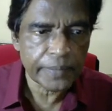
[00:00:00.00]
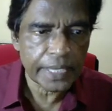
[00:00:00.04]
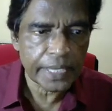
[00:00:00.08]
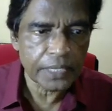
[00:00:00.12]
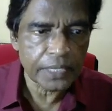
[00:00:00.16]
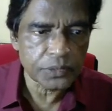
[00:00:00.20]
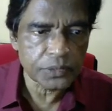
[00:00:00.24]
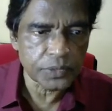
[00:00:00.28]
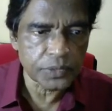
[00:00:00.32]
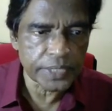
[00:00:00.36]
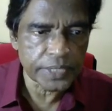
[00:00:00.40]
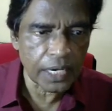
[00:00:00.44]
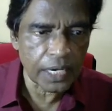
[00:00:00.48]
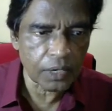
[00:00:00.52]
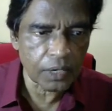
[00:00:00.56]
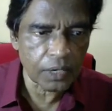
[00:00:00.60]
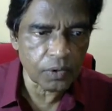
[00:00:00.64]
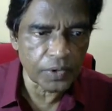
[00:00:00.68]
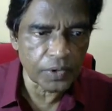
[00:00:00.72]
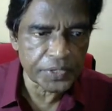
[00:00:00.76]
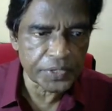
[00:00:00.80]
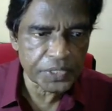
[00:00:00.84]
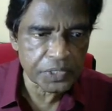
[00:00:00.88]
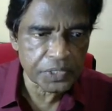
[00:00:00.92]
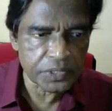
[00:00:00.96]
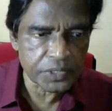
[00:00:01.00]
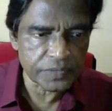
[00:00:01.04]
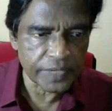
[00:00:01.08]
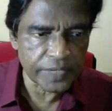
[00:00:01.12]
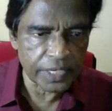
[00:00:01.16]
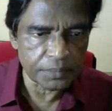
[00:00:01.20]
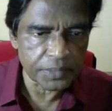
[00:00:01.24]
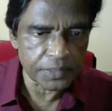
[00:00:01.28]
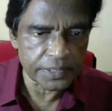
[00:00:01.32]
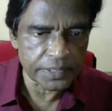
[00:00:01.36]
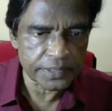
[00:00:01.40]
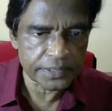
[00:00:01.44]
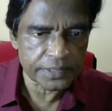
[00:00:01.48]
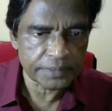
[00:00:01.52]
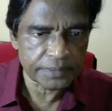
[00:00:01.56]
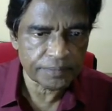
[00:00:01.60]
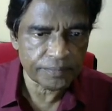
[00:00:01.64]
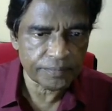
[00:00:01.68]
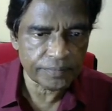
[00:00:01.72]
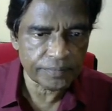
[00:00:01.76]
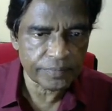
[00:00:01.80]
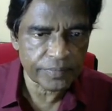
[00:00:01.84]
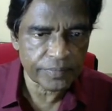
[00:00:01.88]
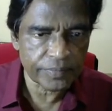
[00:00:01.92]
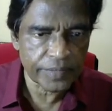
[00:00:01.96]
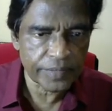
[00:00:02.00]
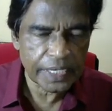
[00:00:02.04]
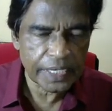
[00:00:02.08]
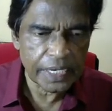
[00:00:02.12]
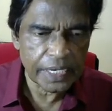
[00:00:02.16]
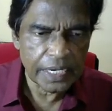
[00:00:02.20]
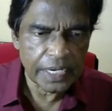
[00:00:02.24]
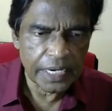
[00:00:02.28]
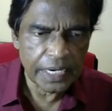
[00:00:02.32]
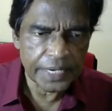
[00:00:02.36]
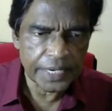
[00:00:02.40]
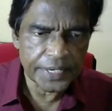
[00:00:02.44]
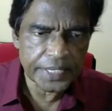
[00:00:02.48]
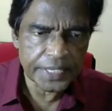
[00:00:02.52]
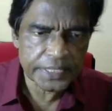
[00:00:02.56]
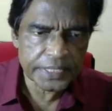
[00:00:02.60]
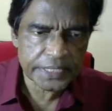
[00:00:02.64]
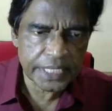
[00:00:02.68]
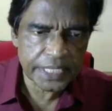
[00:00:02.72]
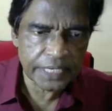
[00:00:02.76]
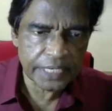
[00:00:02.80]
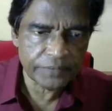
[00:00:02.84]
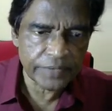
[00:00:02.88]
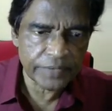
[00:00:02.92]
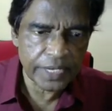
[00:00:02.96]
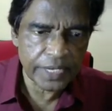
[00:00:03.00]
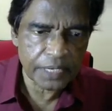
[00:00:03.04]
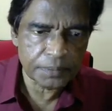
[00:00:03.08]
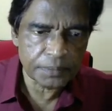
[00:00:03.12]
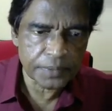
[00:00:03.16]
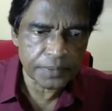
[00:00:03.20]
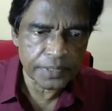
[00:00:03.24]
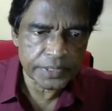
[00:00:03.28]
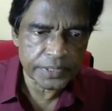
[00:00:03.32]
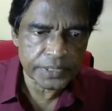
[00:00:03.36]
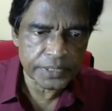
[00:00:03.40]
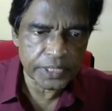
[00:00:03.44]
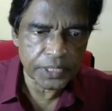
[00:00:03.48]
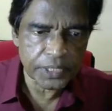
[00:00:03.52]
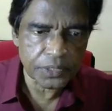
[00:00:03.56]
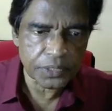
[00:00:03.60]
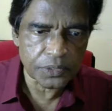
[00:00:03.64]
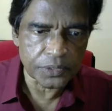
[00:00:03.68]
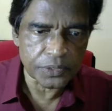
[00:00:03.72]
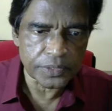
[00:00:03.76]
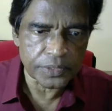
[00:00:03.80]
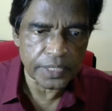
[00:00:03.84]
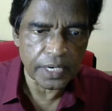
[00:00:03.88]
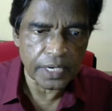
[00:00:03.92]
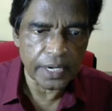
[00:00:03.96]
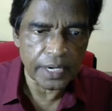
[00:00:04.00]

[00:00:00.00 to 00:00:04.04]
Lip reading: So they are continuous variables. Discrete variables include